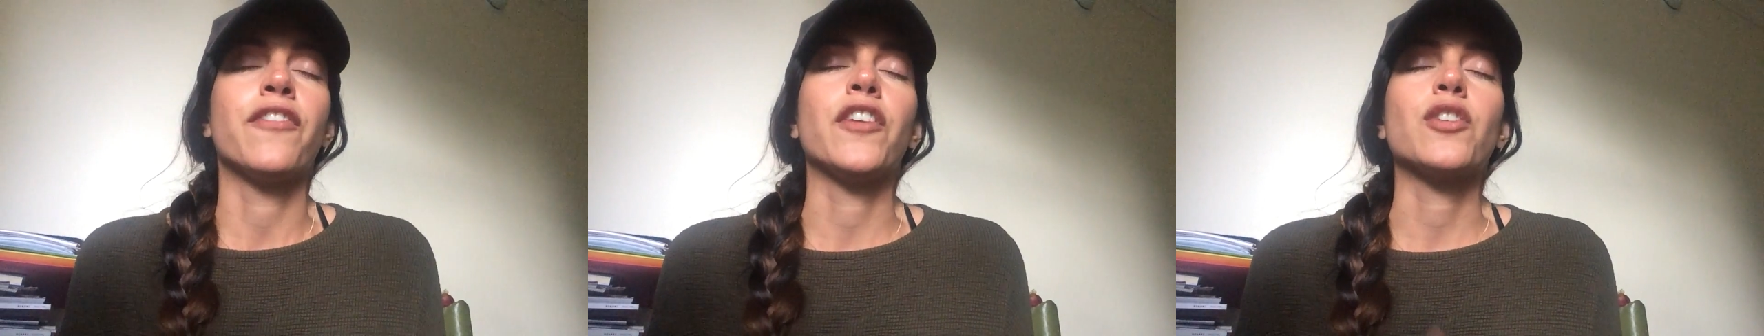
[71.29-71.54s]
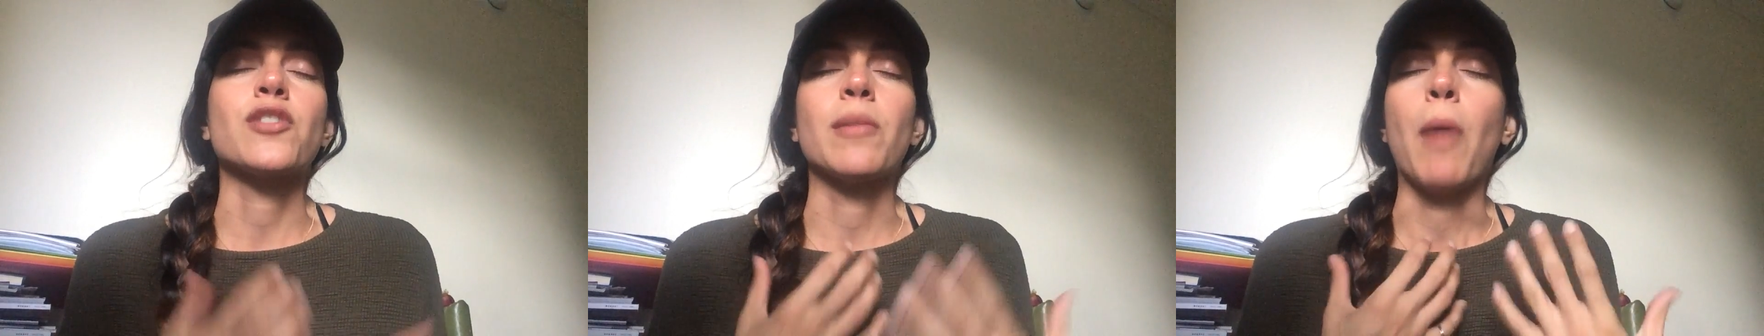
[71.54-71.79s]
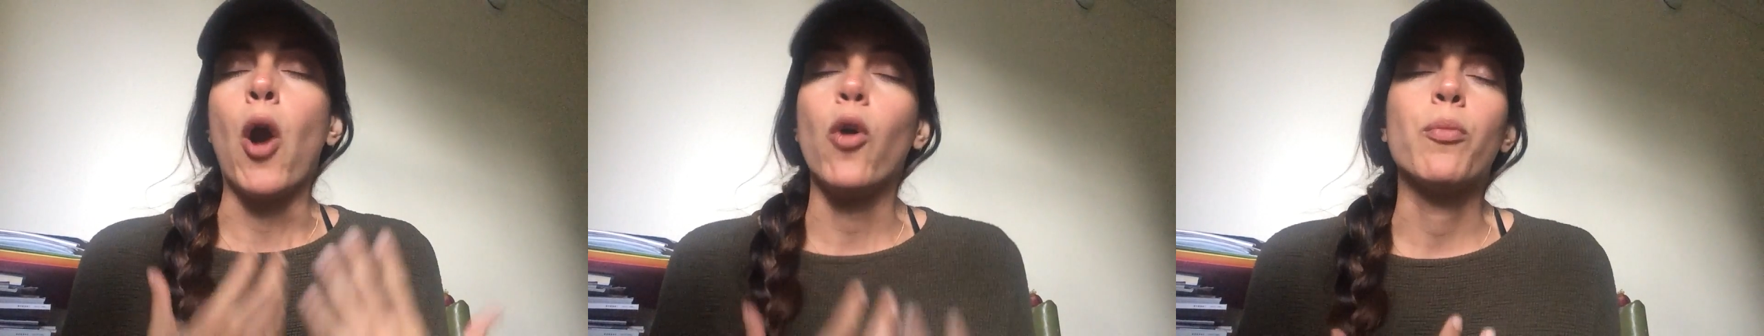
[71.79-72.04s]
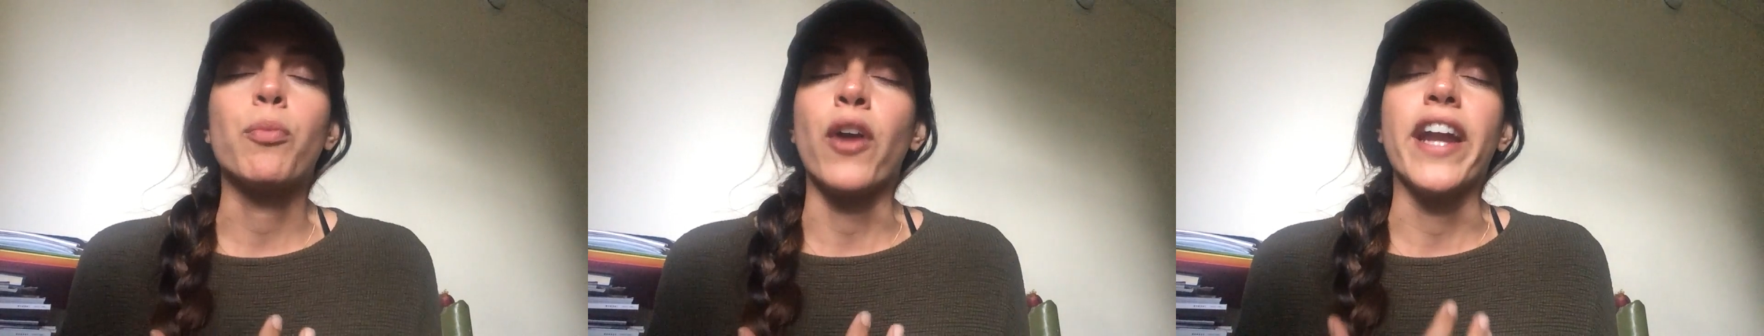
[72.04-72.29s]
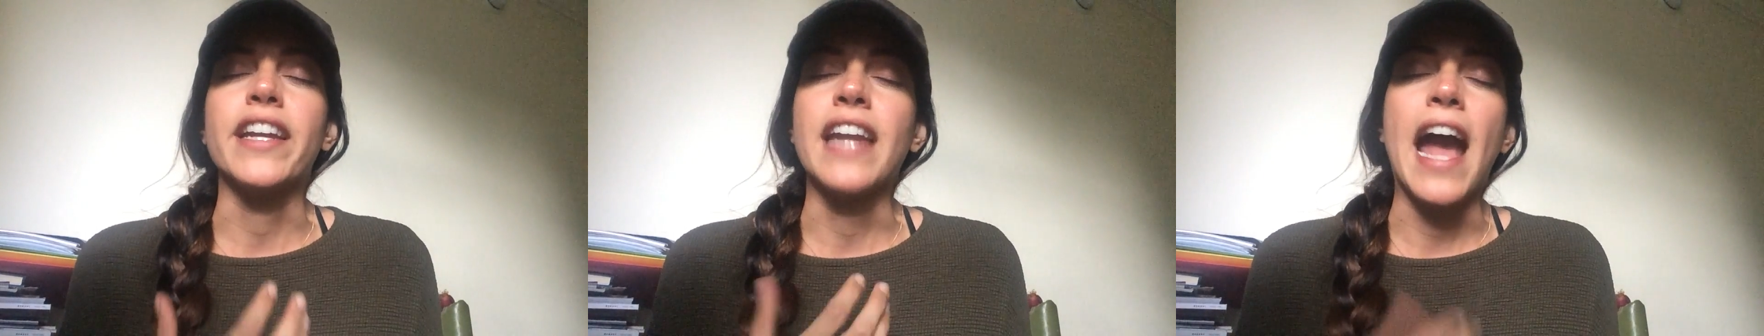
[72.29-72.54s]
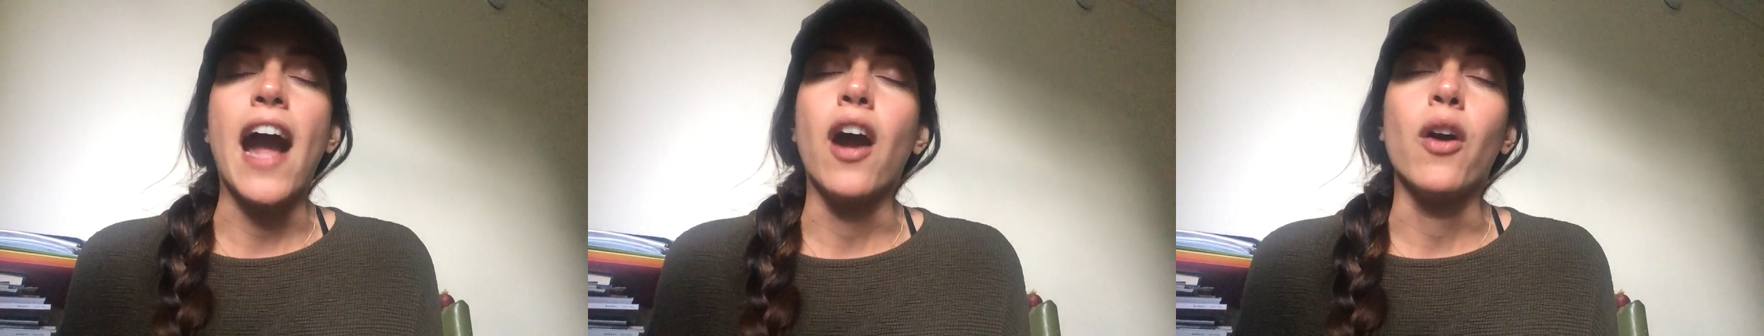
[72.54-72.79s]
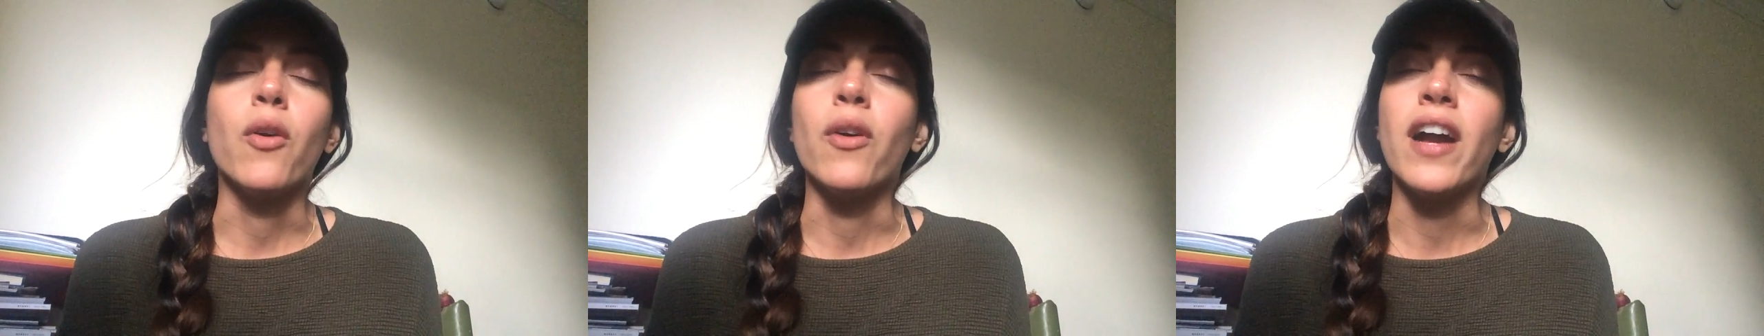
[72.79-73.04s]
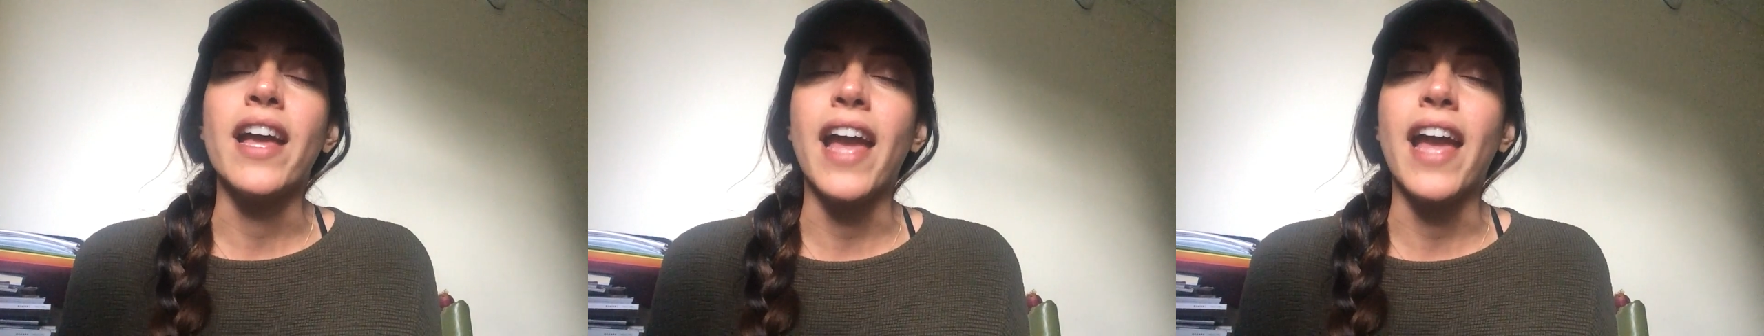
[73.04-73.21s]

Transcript: feel some hope right now